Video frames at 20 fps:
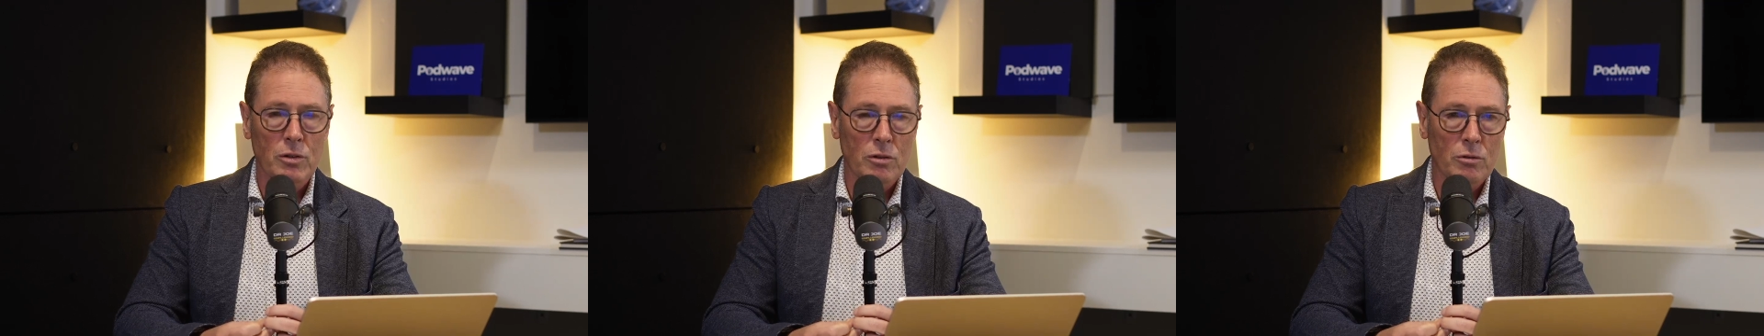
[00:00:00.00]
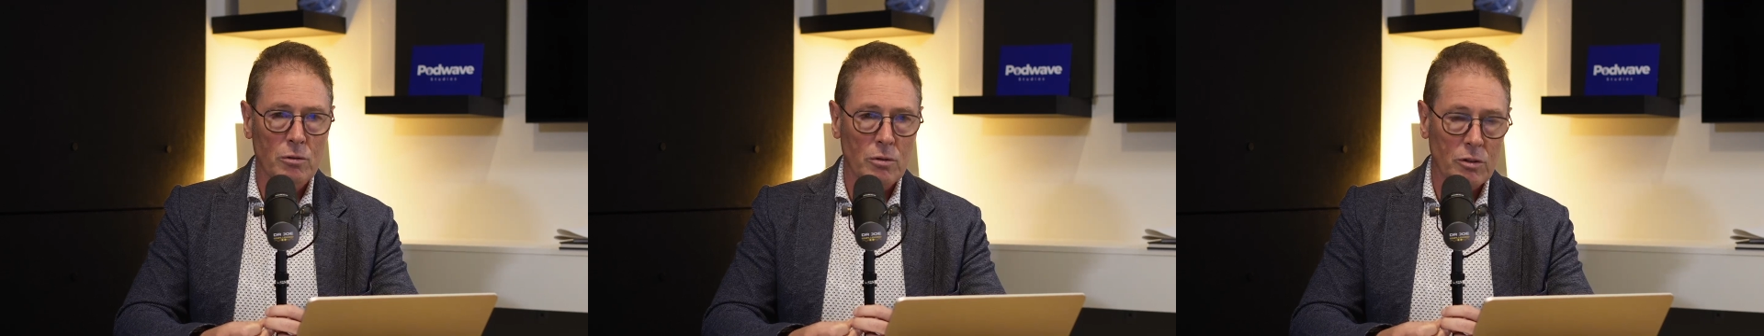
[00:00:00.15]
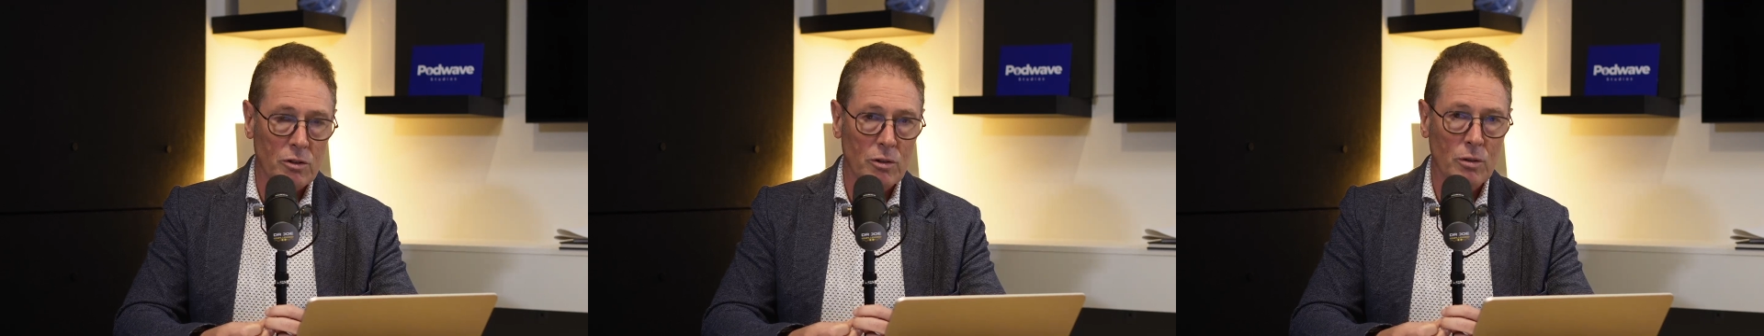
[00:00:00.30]

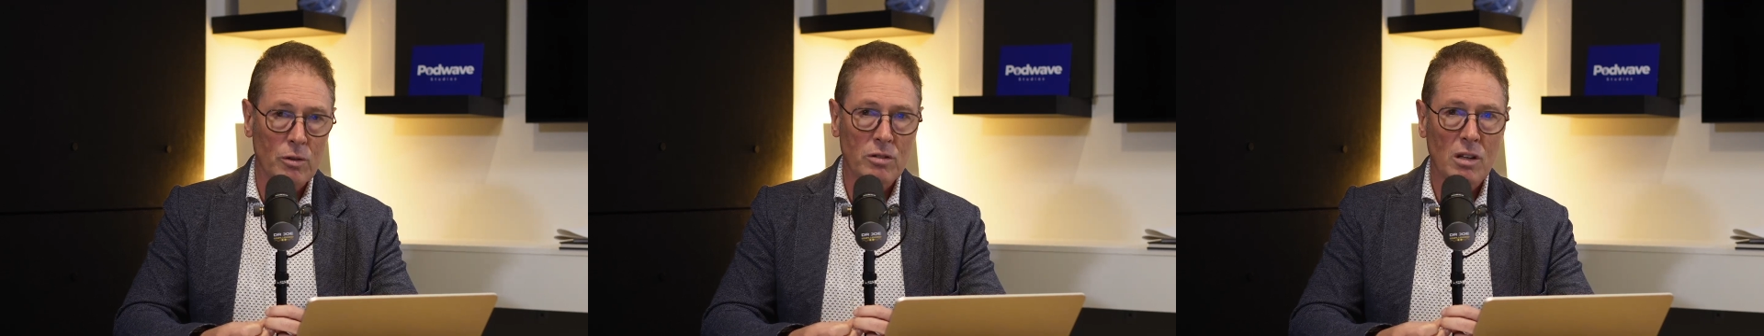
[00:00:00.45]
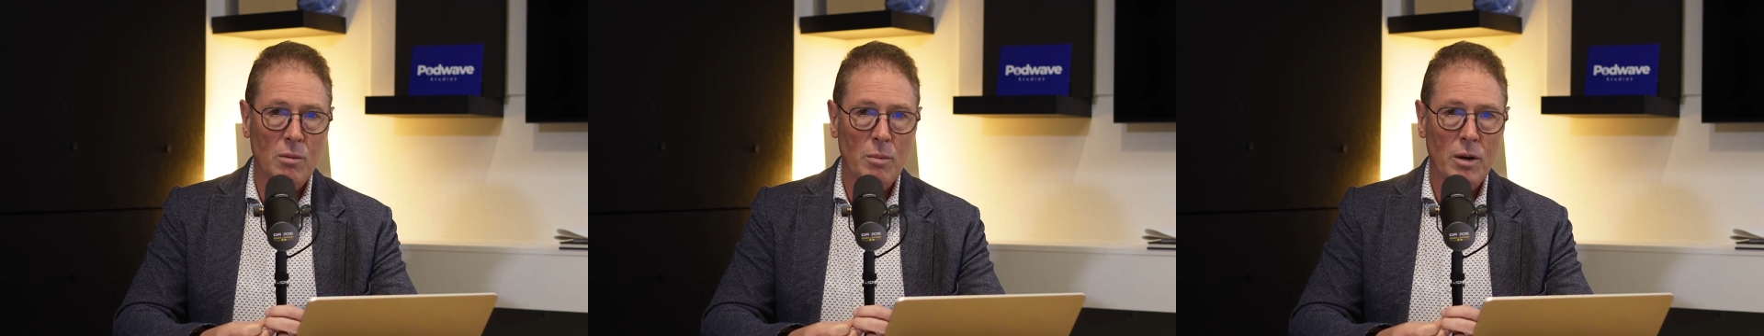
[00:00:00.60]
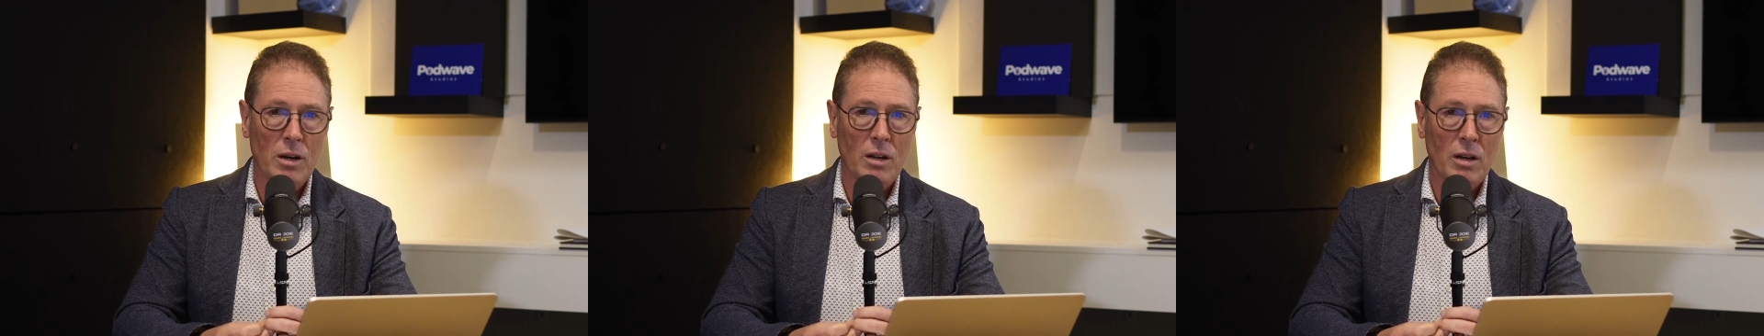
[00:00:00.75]
reduce
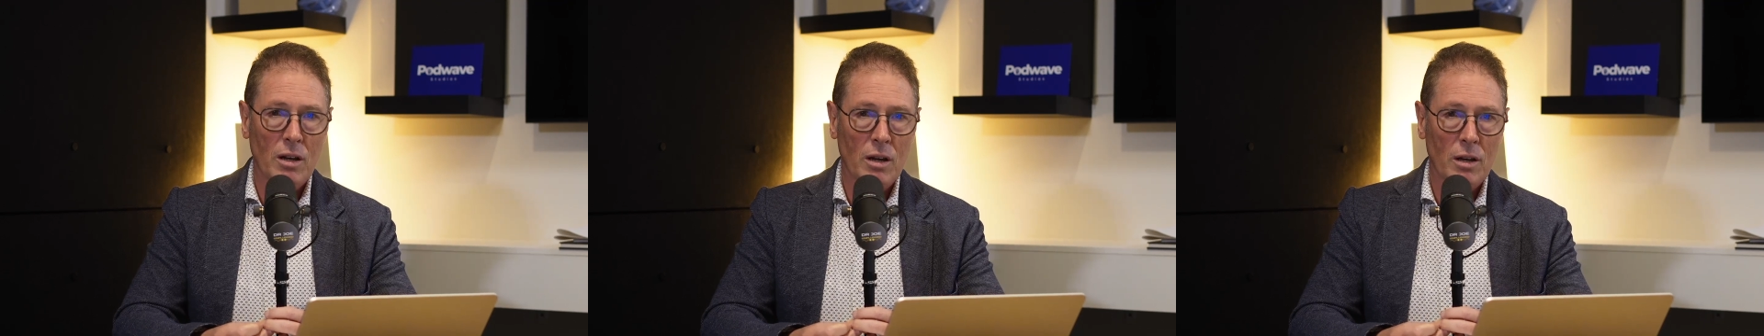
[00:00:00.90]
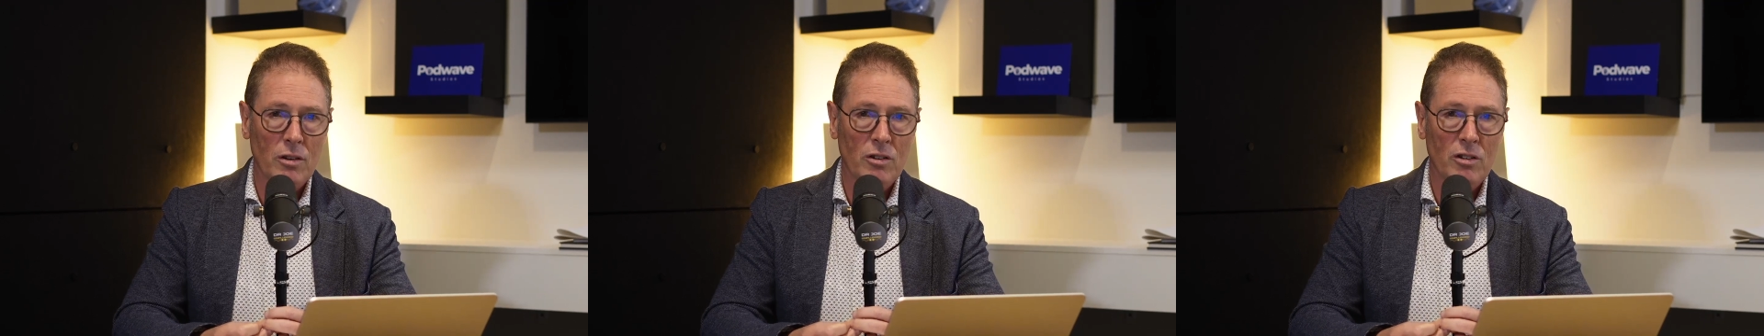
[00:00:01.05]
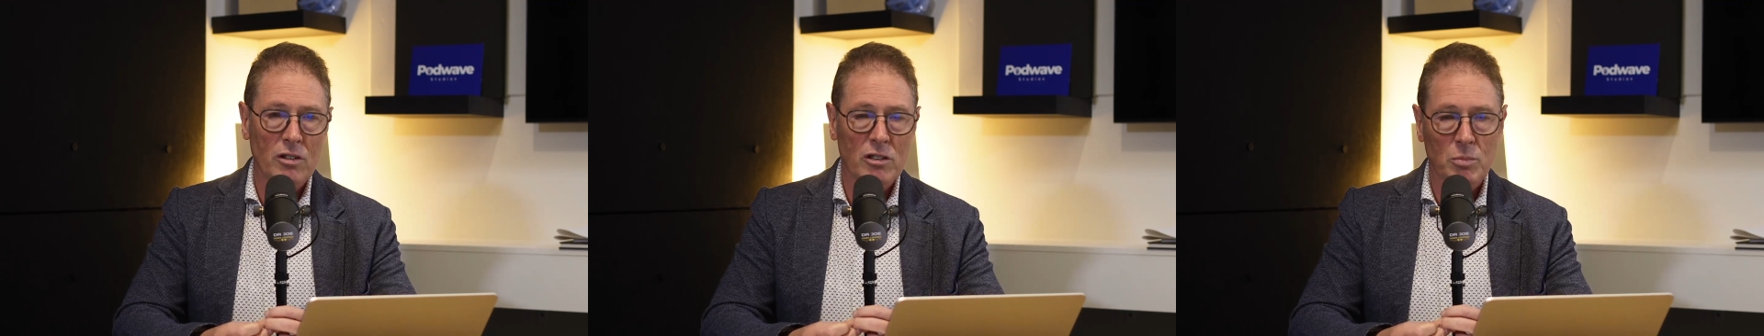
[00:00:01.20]
their
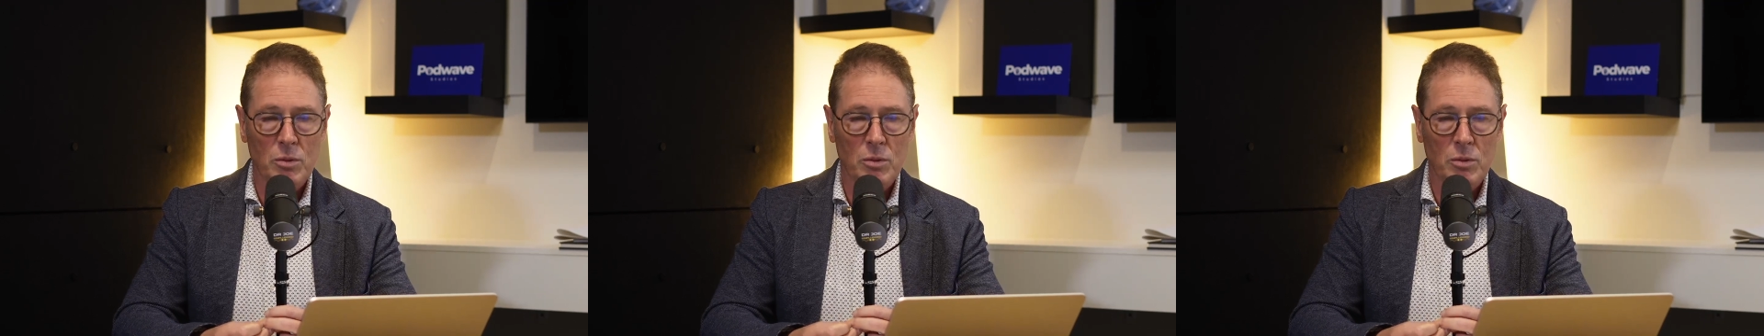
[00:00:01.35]
medications,